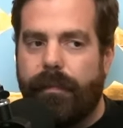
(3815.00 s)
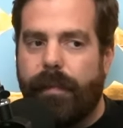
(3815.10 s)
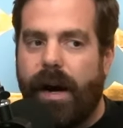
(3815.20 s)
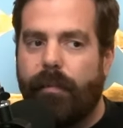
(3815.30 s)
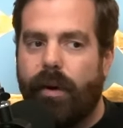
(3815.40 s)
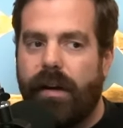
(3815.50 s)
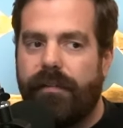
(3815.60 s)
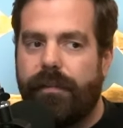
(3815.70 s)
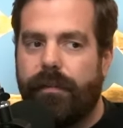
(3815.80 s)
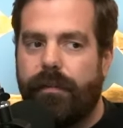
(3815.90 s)
mob
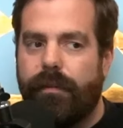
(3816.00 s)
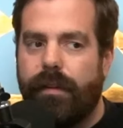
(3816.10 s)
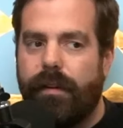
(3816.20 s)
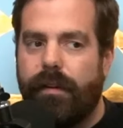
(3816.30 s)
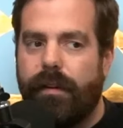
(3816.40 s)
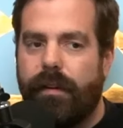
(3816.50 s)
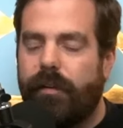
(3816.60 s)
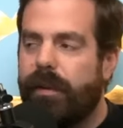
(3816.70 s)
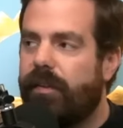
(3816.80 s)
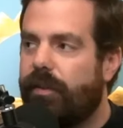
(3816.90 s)
wife
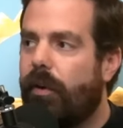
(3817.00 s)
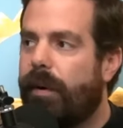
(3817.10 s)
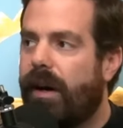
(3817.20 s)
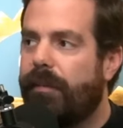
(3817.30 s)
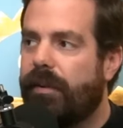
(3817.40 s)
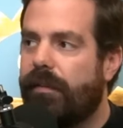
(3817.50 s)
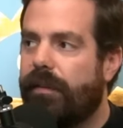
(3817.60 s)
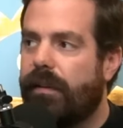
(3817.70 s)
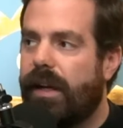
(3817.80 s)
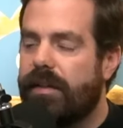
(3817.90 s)
has been so popular
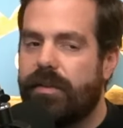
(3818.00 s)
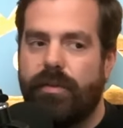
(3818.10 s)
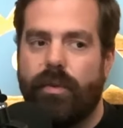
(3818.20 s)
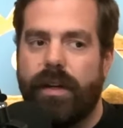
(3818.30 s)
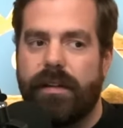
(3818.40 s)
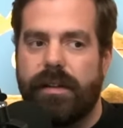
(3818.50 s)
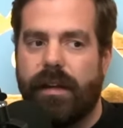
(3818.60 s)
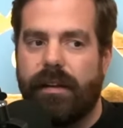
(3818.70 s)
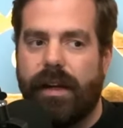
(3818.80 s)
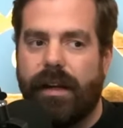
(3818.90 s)
for the last 2 weeks
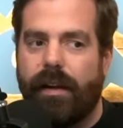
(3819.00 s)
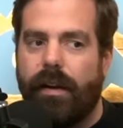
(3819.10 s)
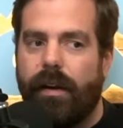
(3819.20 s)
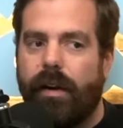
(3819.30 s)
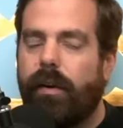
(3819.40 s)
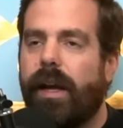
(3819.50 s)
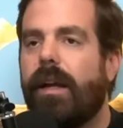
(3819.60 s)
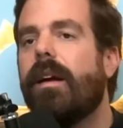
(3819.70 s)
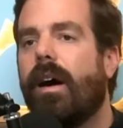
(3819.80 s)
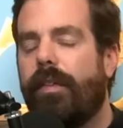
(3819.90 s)
that like, okay,
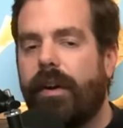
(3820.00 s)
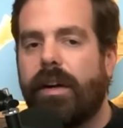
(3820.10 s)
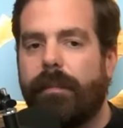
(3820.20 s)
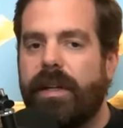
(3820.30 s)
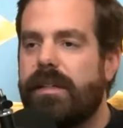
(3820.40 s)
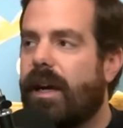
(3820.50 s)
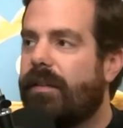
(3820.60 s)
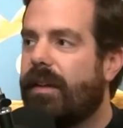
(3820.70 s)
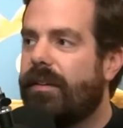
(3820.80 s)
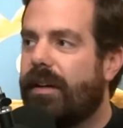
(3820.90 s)
are there companies
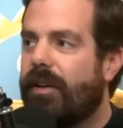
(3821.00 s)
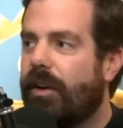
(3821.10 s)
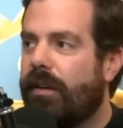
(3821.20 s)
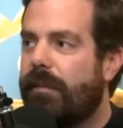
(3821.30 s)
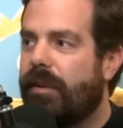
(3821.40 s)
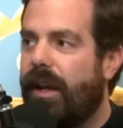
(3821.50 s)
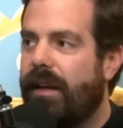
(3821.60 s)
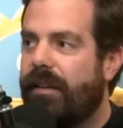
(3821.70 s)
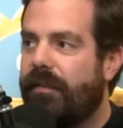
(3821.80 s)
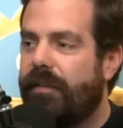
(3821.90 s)
out there that are currently
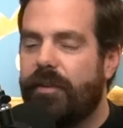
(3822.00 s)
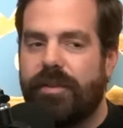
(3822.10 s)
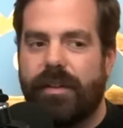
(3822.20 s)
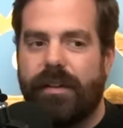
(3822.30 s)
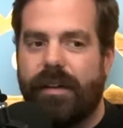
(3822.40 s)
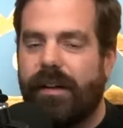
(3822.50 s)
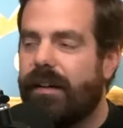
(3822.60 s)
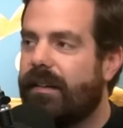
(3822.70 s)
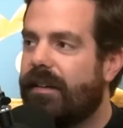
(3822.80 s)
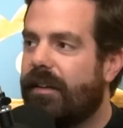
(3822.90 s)
planning their future
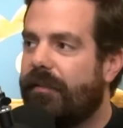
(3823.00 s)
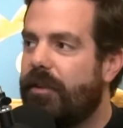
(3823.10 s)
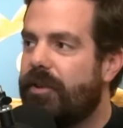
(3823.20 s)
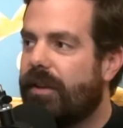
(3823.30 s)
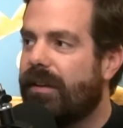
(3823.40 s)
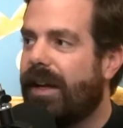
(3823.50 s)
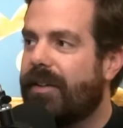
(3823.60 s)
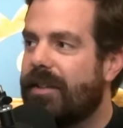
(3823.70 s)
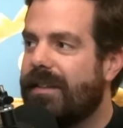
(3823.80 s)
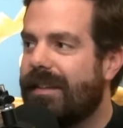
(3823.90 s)

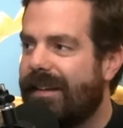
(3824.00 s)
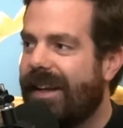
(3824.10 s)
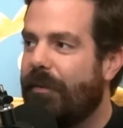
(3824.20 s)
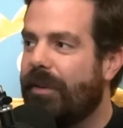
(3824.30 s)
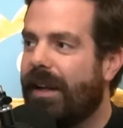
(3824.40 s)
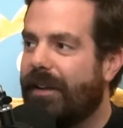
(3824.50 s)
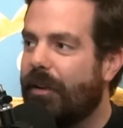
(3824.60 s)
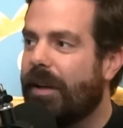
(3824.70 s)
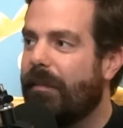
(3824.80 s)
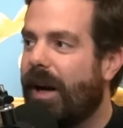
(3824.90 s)
collections, and they would like look at